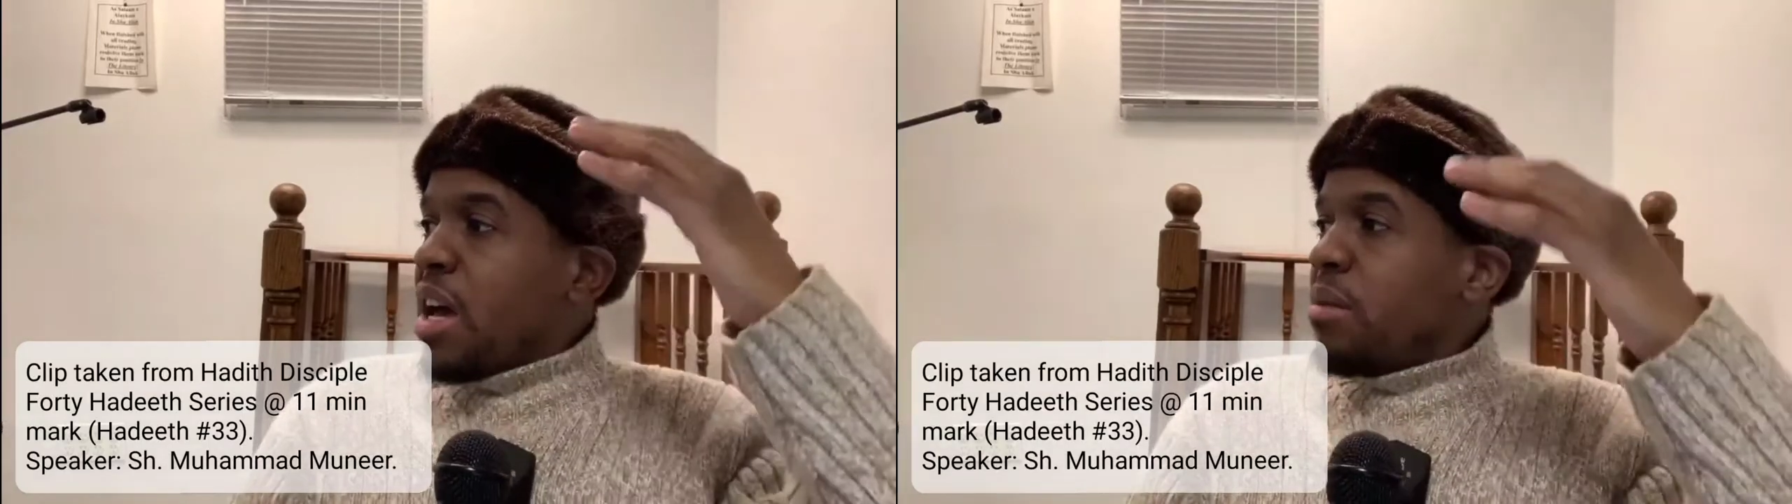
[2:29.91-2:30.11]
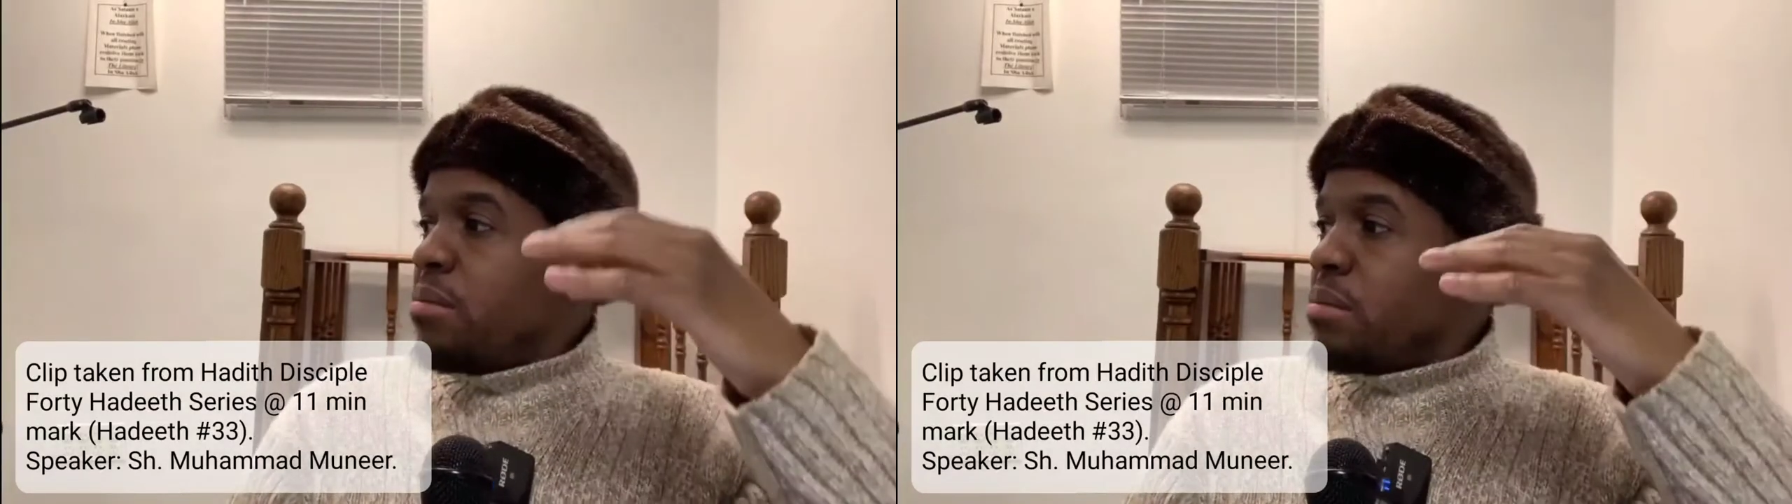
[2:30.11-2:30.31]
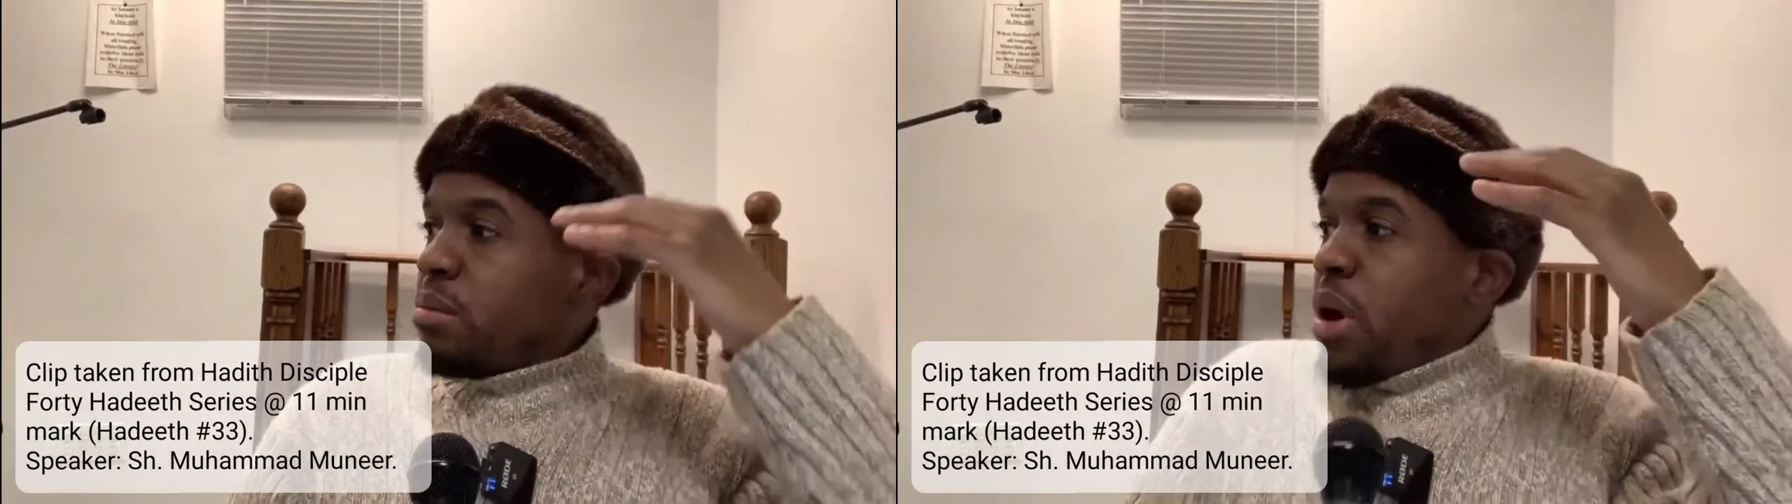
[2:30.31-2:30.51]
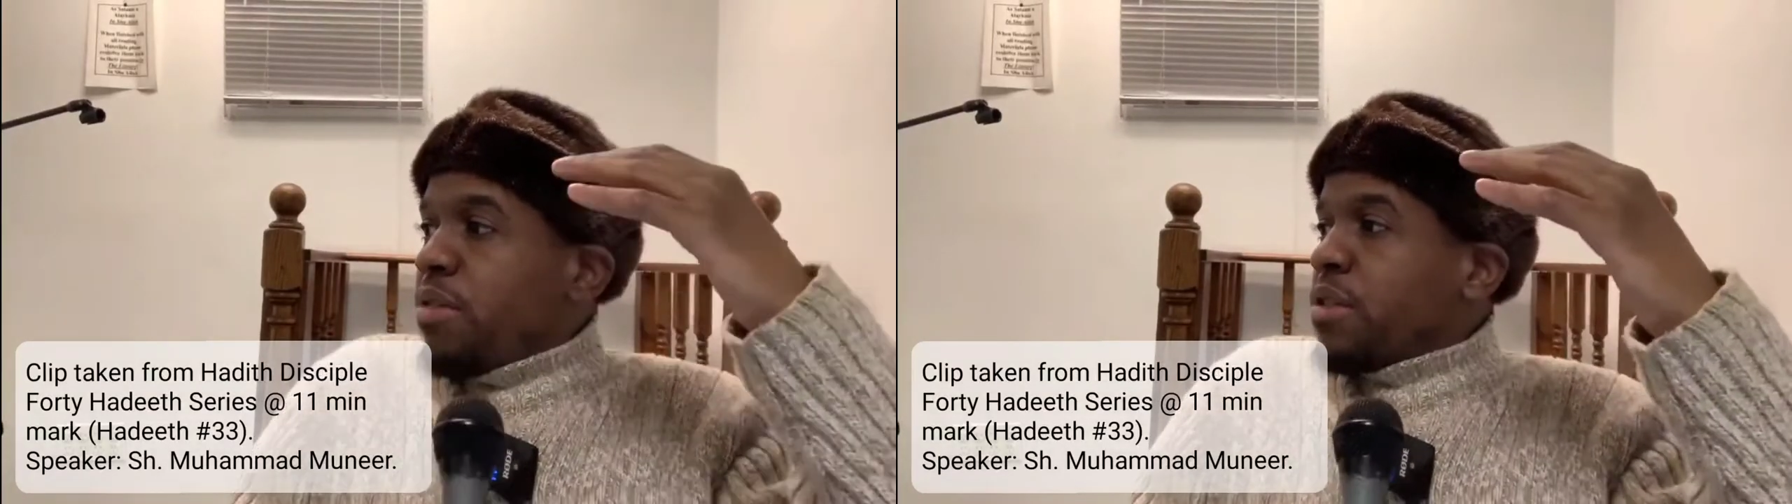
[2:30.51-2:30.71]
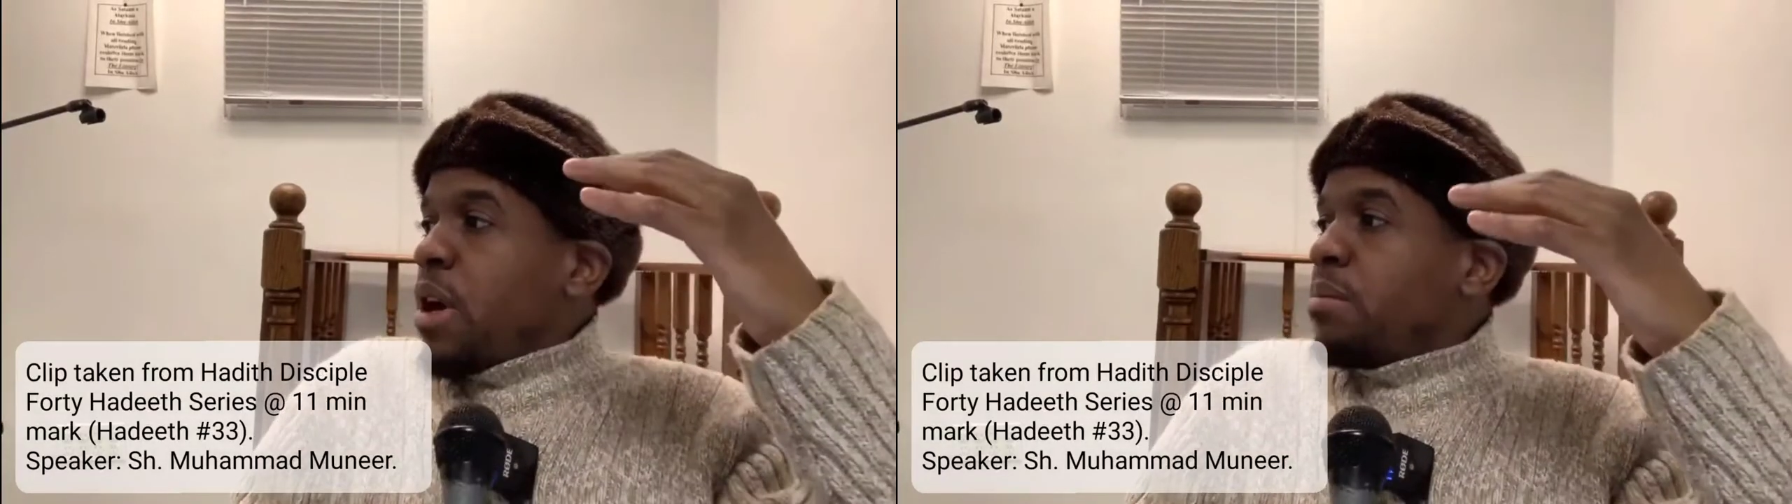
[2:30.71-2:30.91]
up and
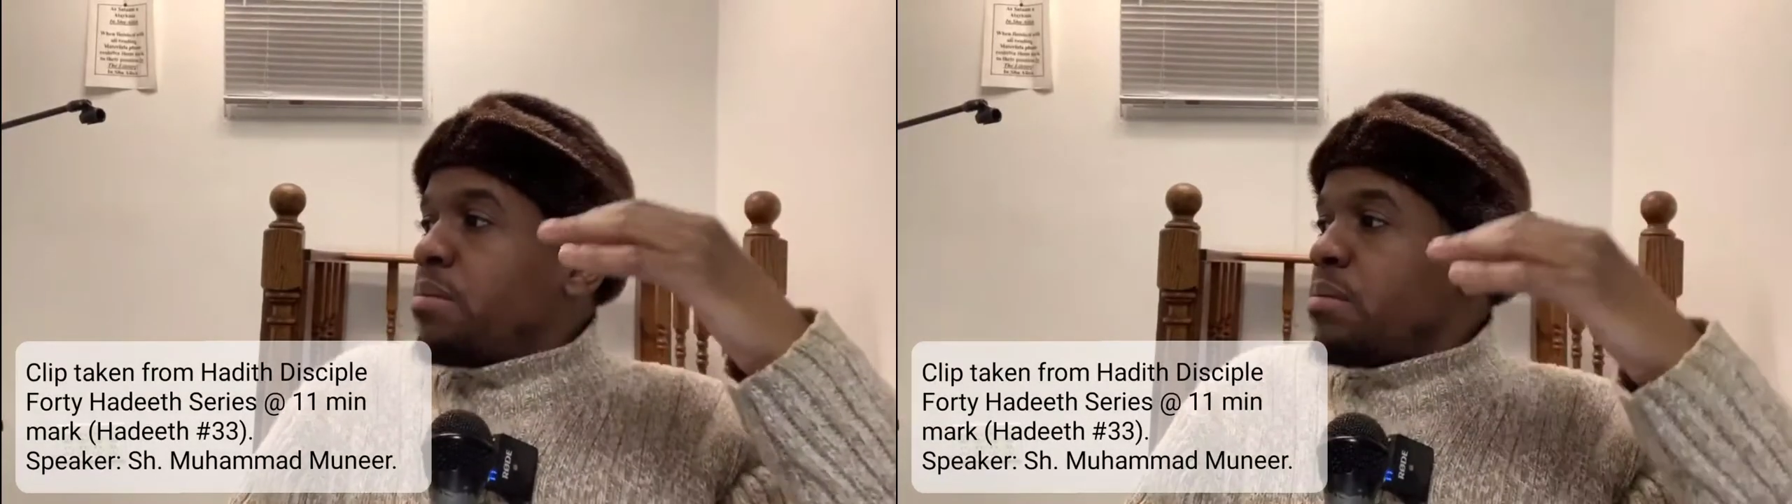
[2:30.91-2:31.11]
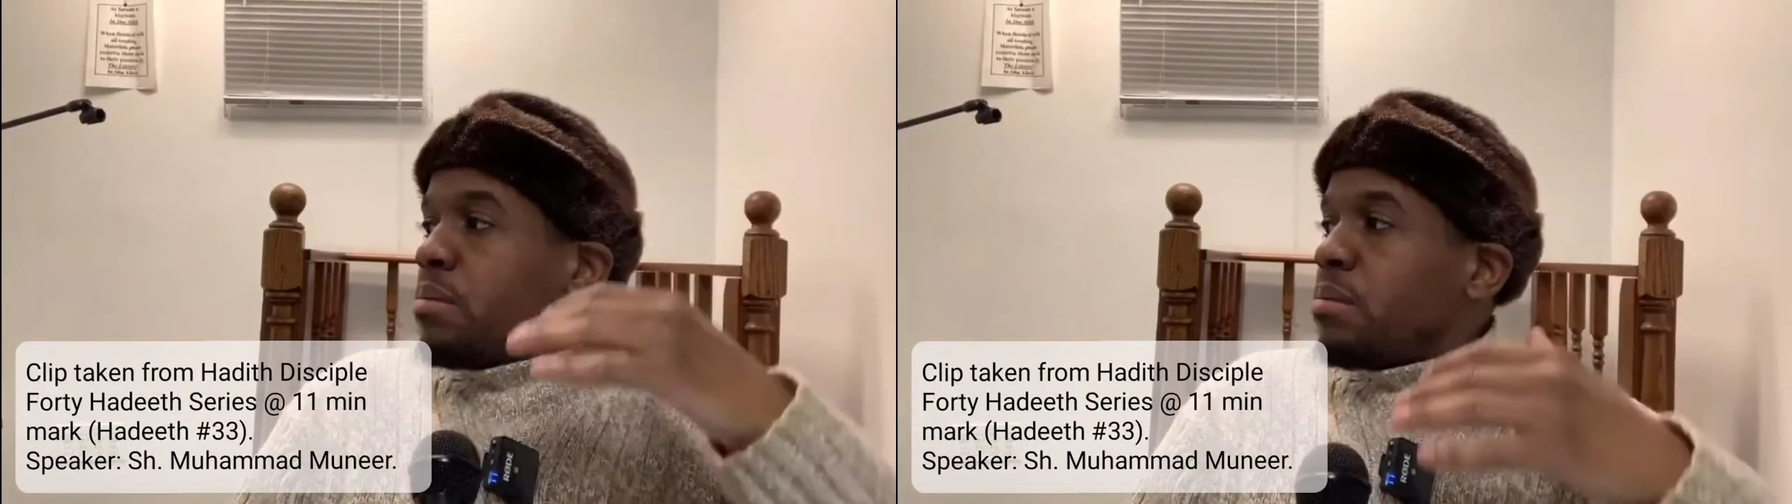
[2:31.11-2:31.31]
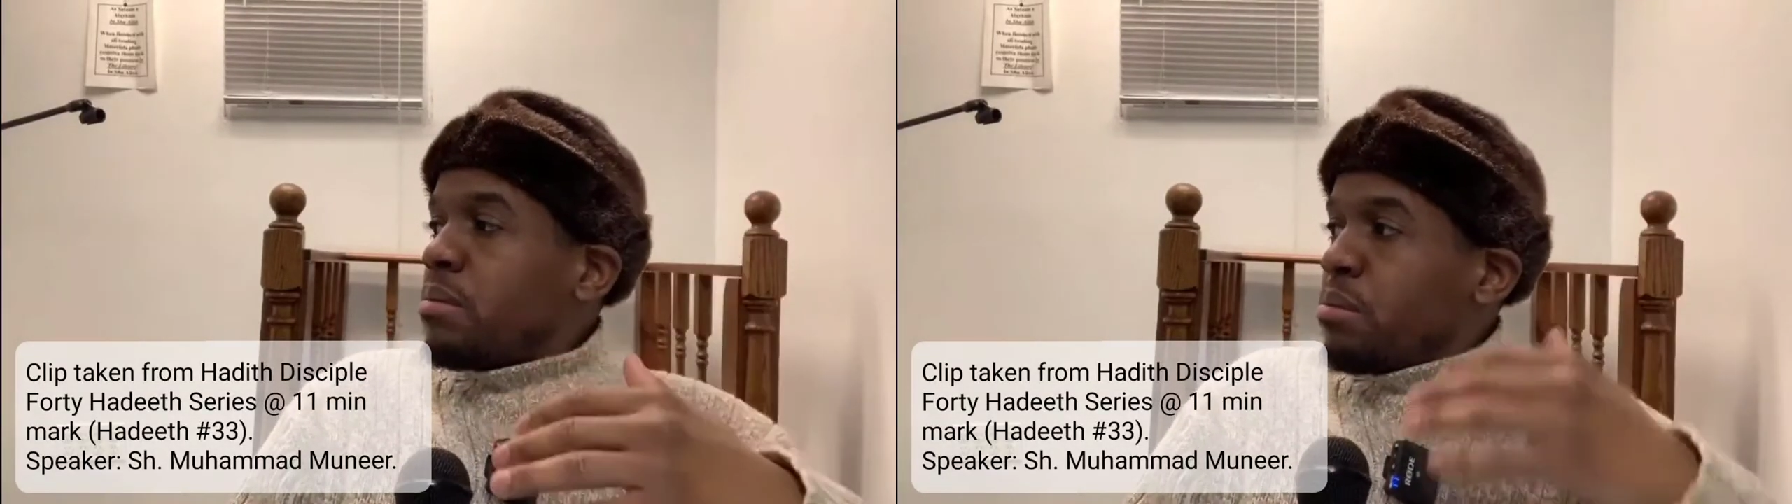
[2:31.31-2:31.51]
puffed up,